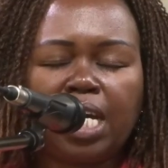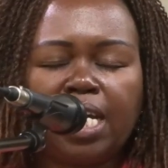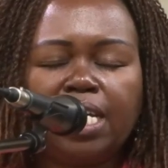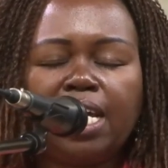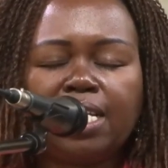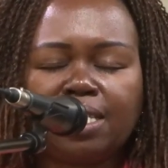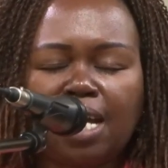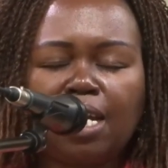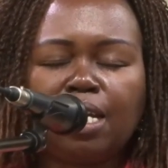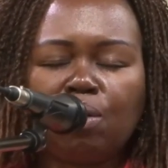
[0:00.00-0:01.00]
again next
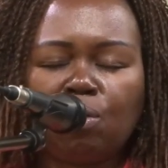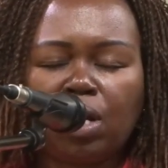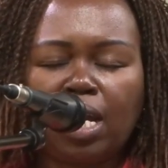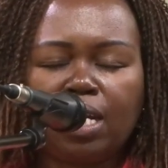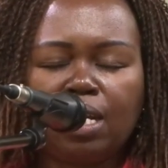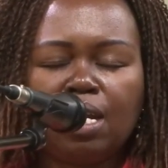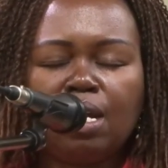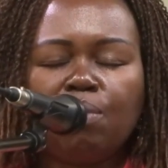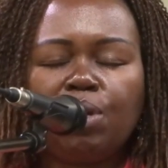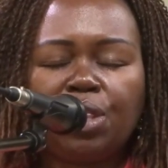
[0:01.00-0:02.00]
Sunday online.
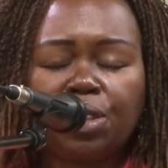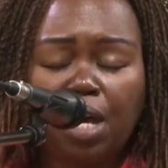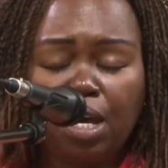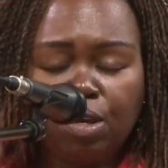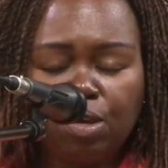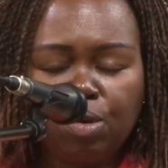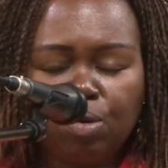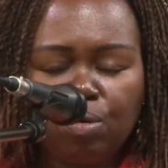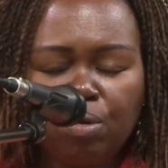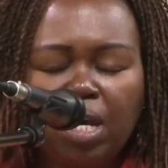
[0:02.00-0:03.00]
We thank
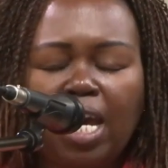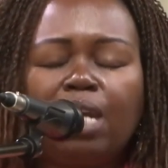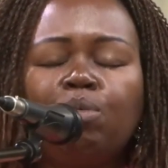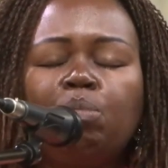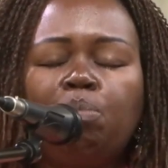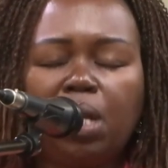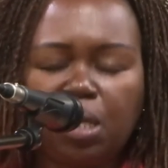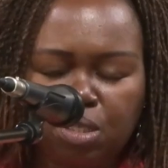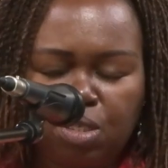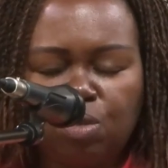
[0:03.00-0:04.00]
you and we
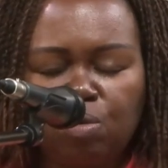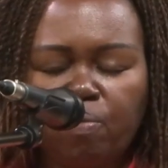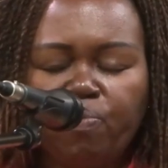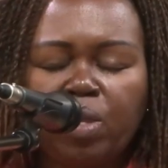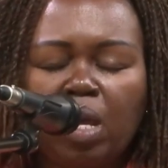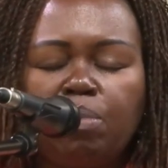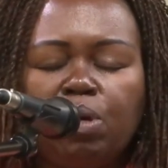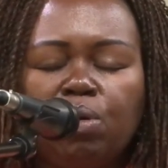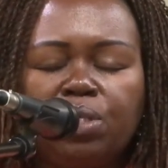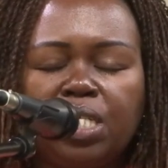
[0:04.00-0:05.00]
bless you,
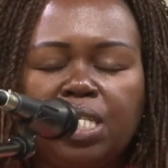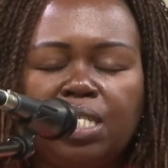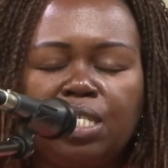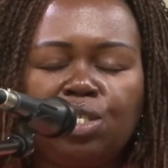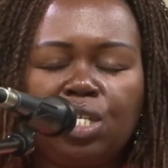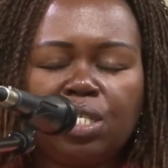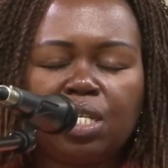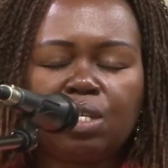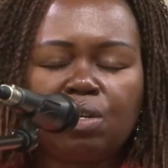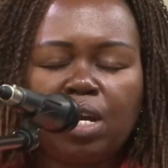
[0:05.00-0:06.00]
because it is in
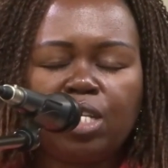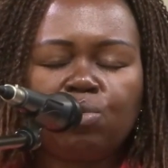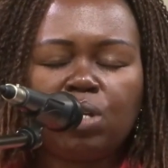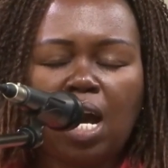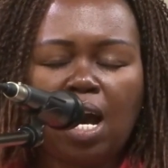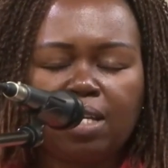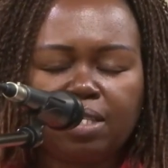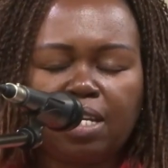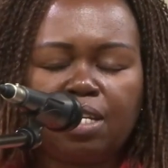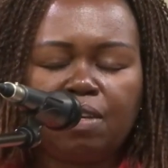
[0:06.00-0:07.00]
Jesus Christ we
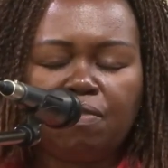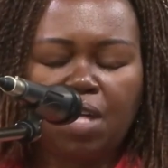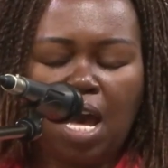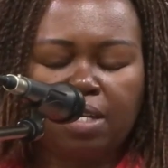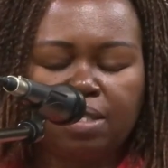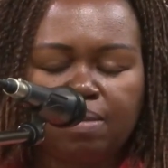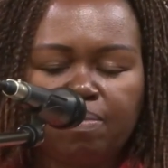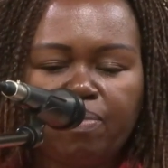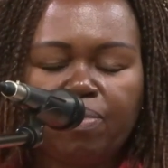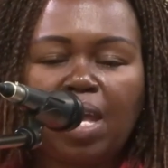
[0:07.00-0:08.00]
ask and give thanks.
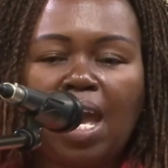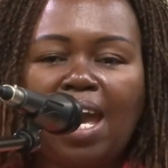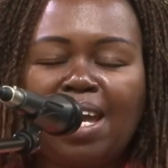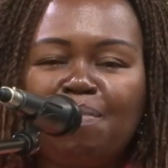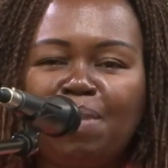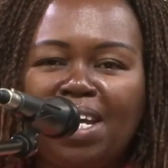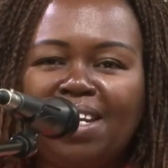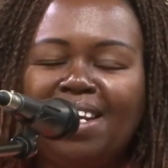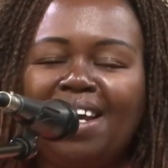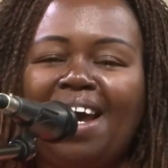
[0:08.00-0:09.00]
Amen, amen
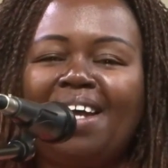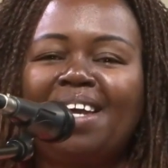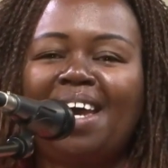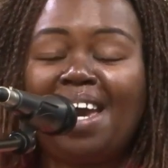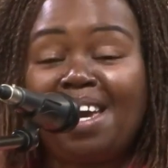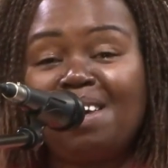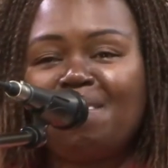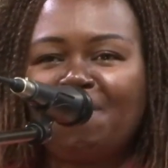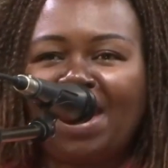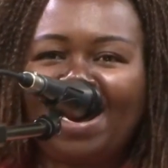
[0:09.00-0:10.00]
and
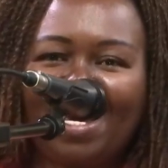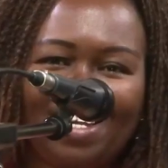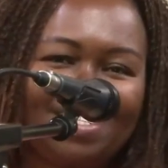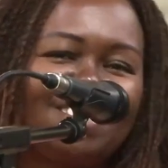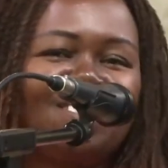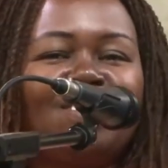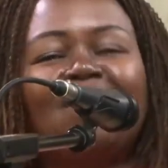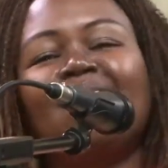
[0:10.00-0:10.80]
amen.